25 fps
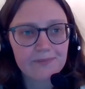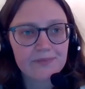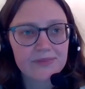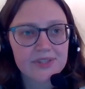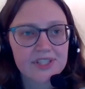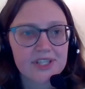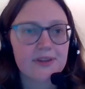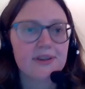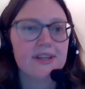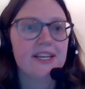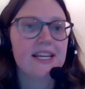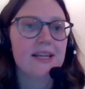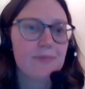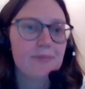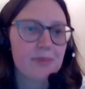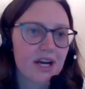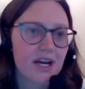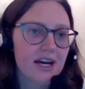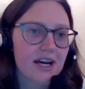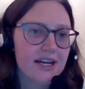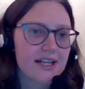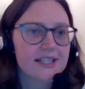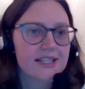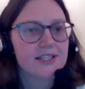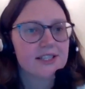So
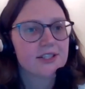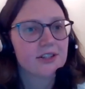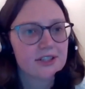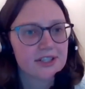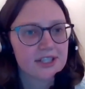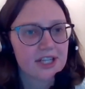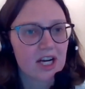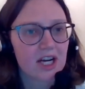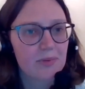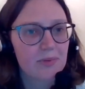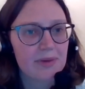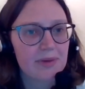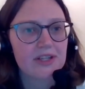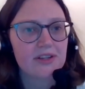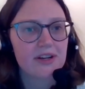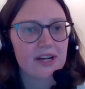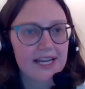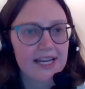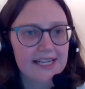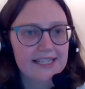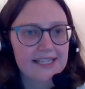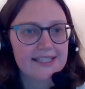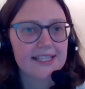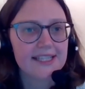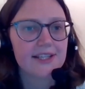
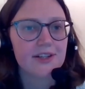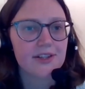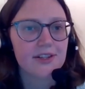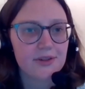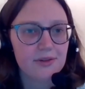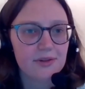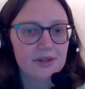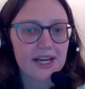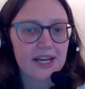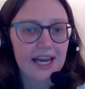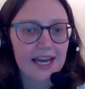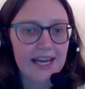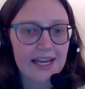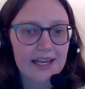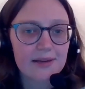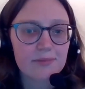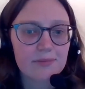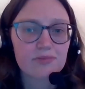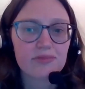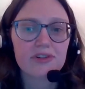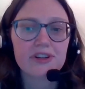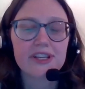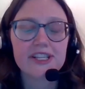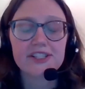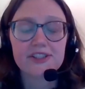libguides.derby.ac.uk
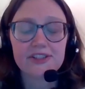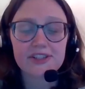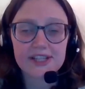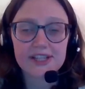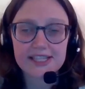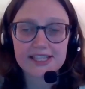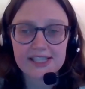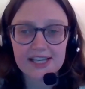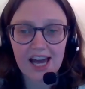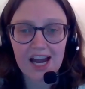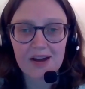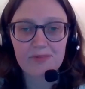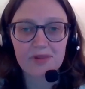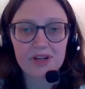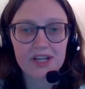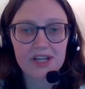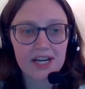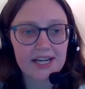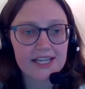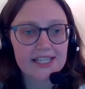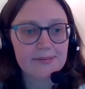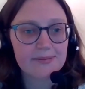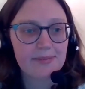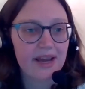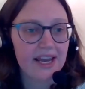brings you to this library
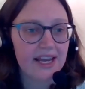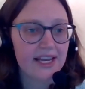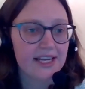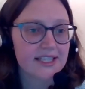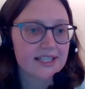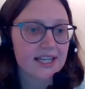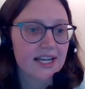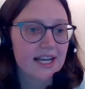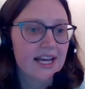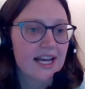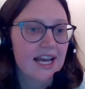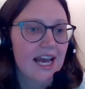guides page.